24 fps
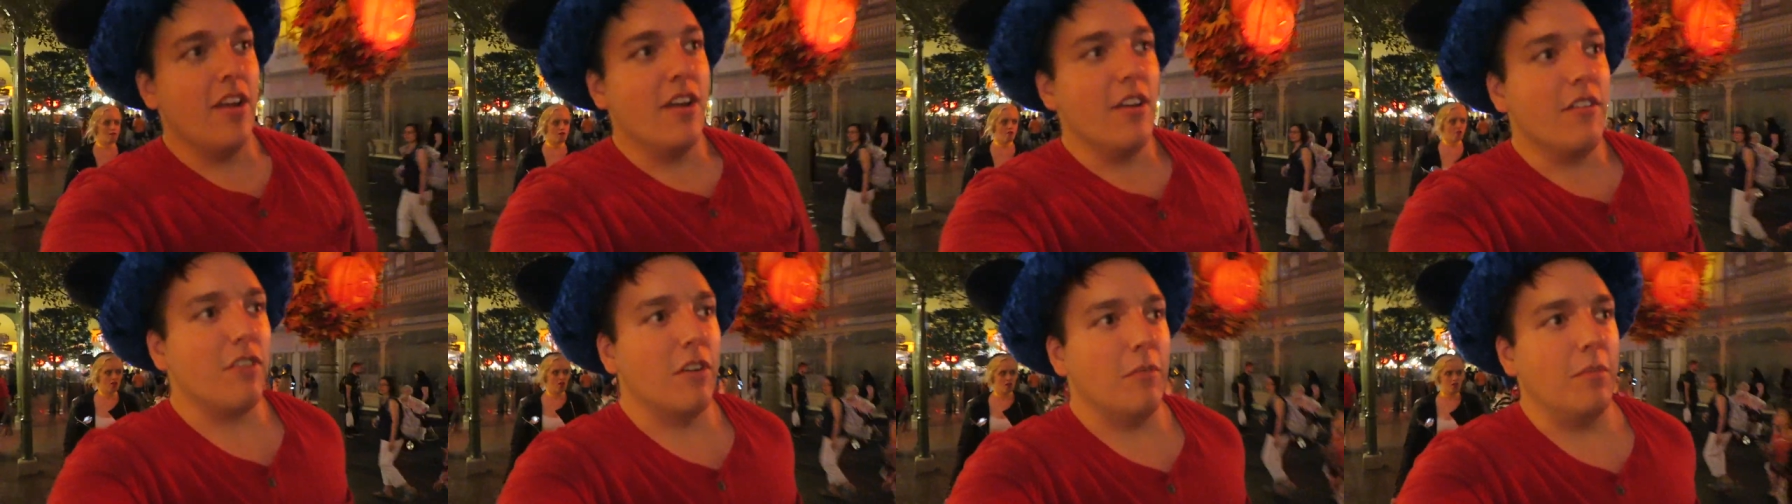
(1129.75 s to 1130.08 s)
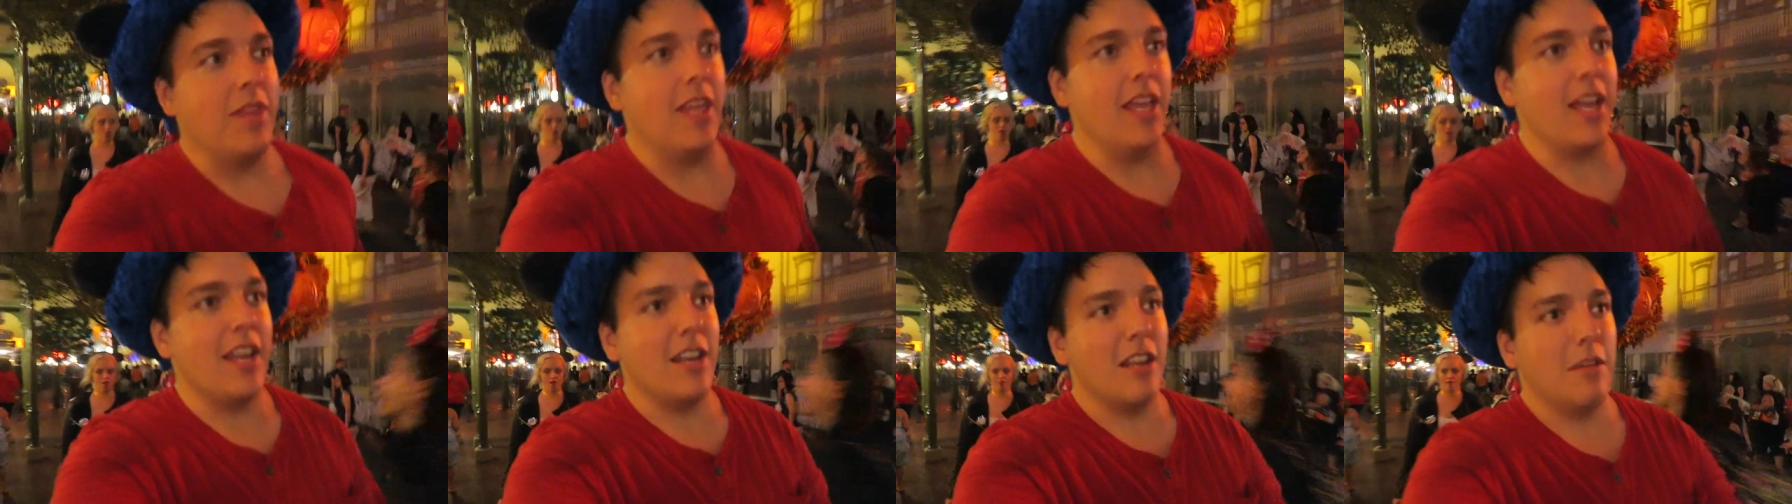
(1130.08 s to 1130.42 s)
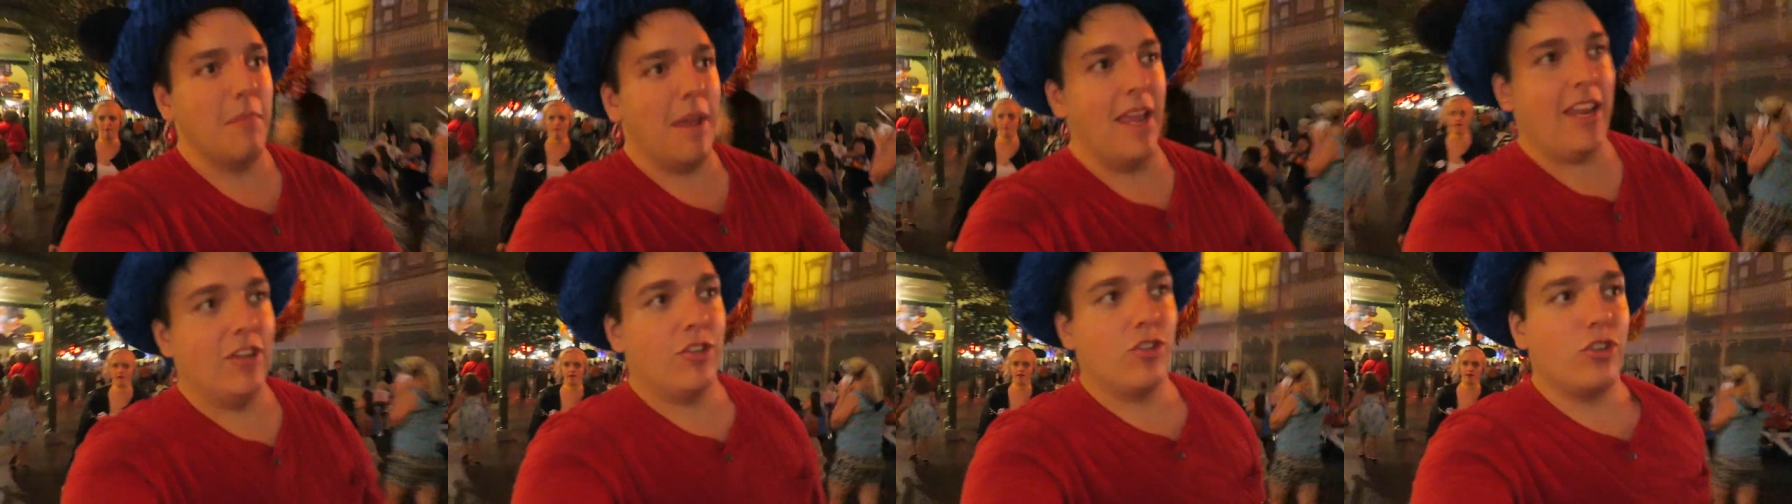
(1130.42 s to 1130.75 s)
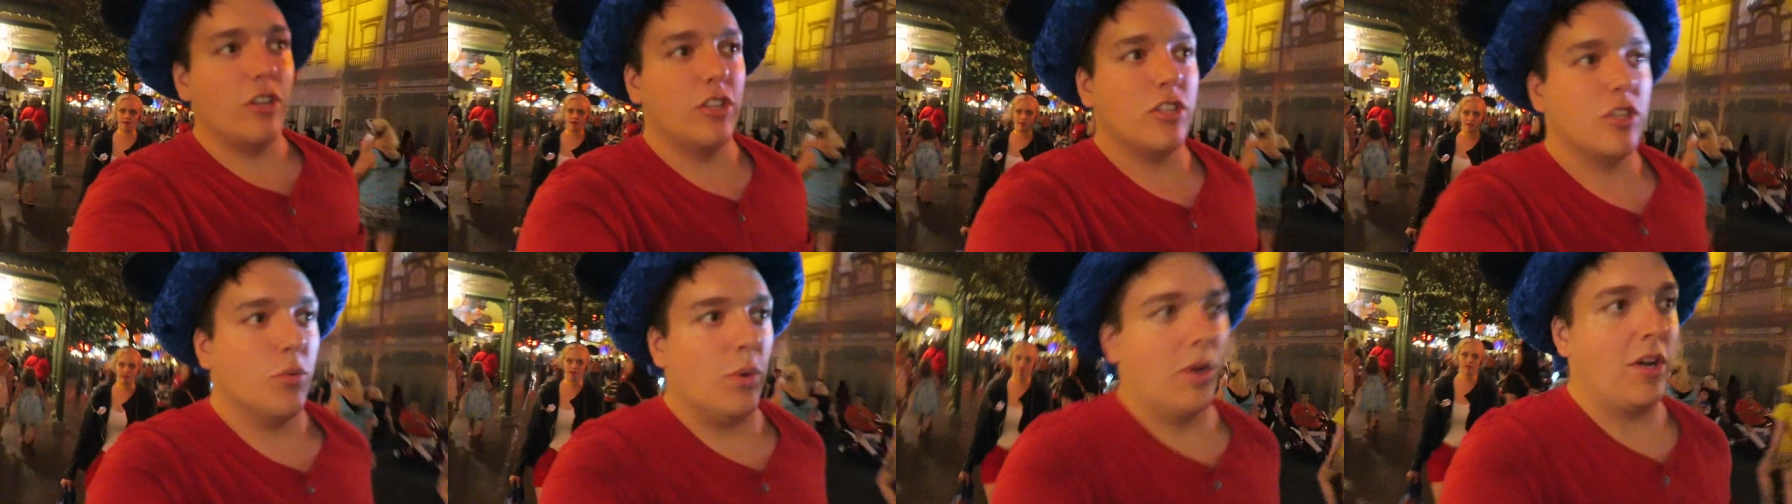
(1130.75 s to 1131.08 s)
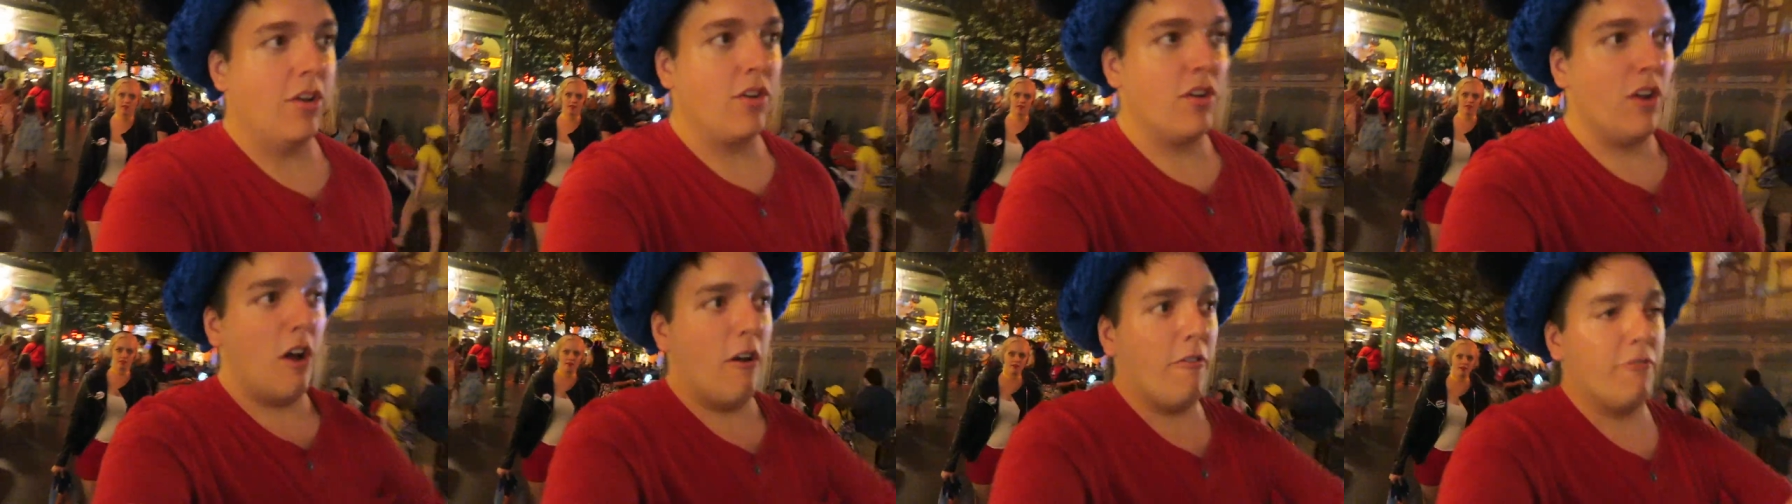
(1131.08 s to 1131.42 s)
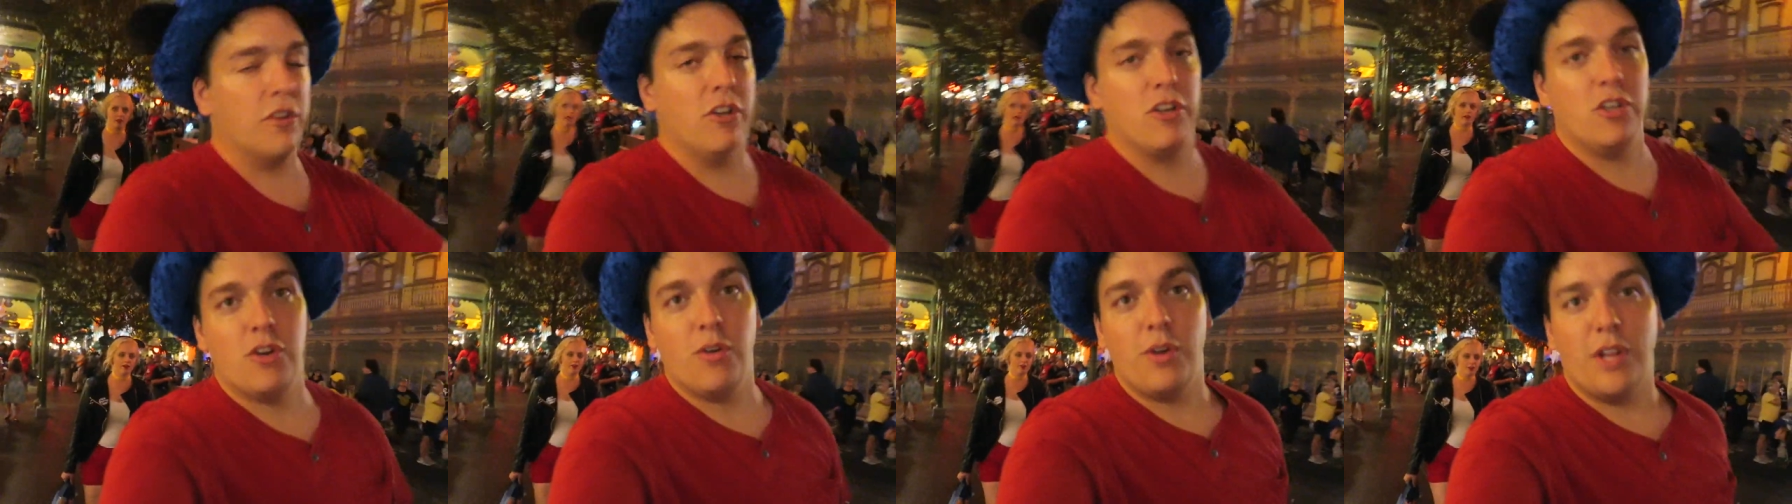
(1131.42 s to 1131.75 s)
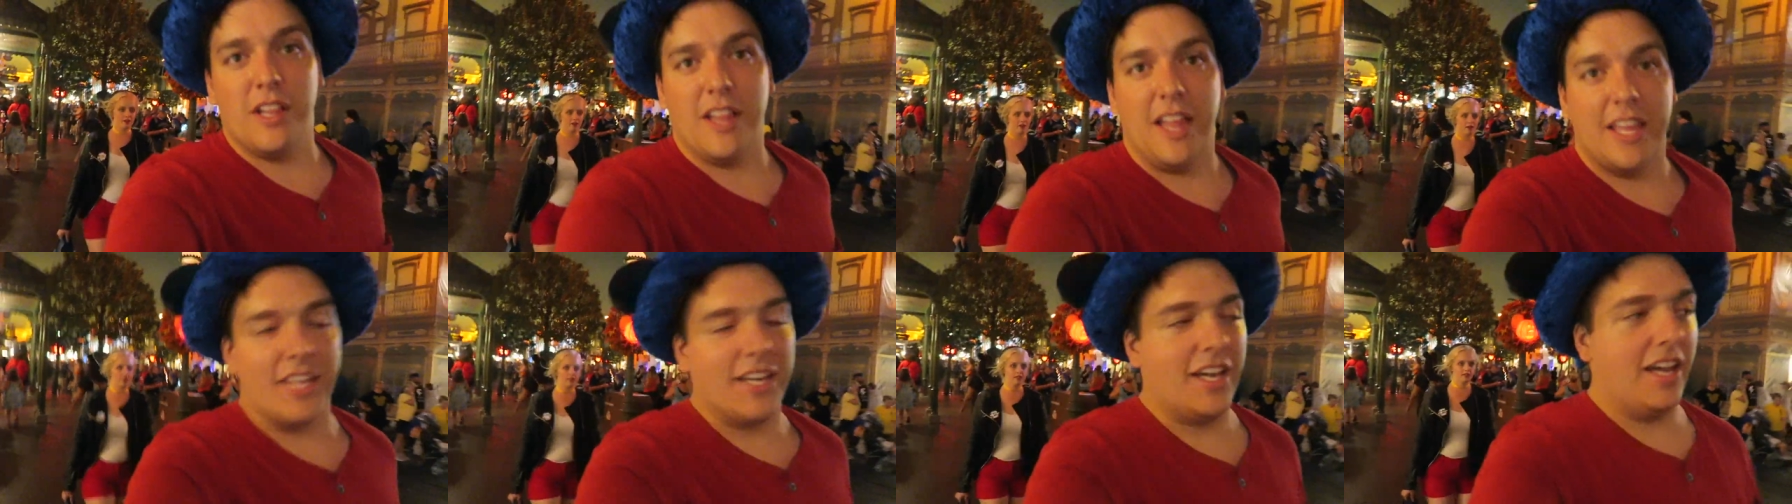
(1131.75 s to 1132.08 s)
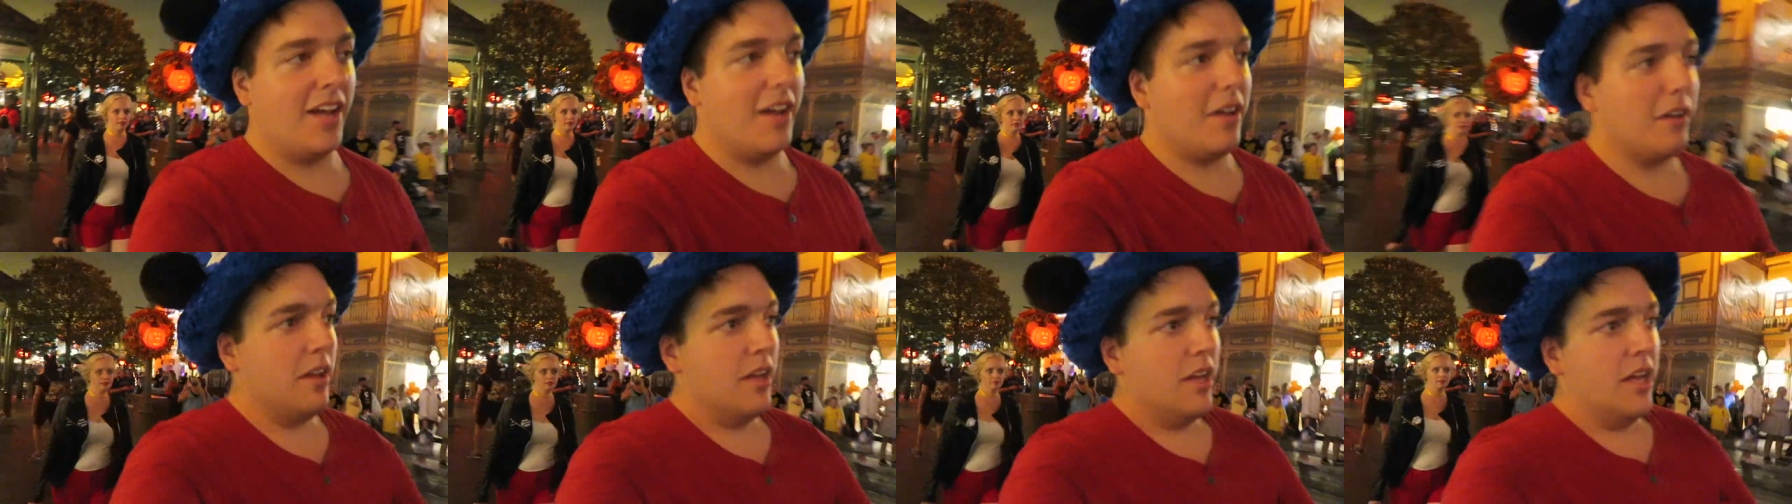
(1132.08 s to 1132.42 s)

from the end of Main Street, so we don't know if they're doing like a